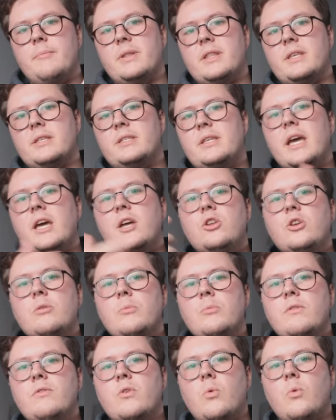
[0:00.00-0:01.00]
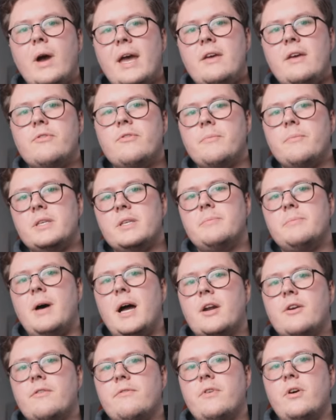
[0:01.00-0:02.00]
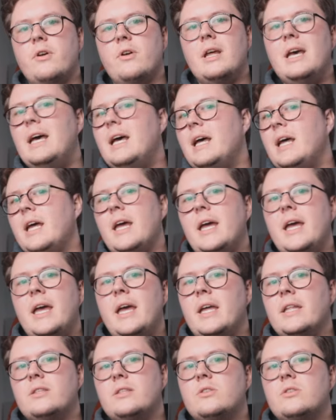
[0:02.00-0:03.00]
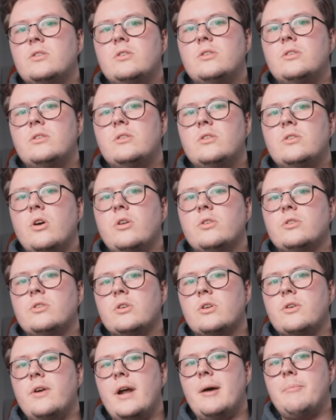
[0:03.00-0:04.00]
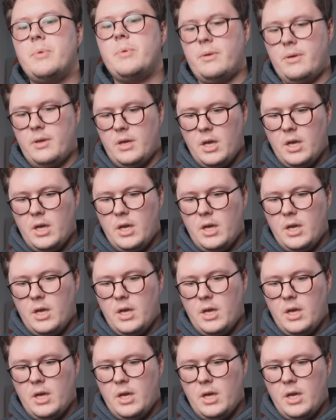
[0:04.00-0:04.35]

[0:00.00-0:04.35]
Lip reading: But the second you move away from this microphone, it turns to crap.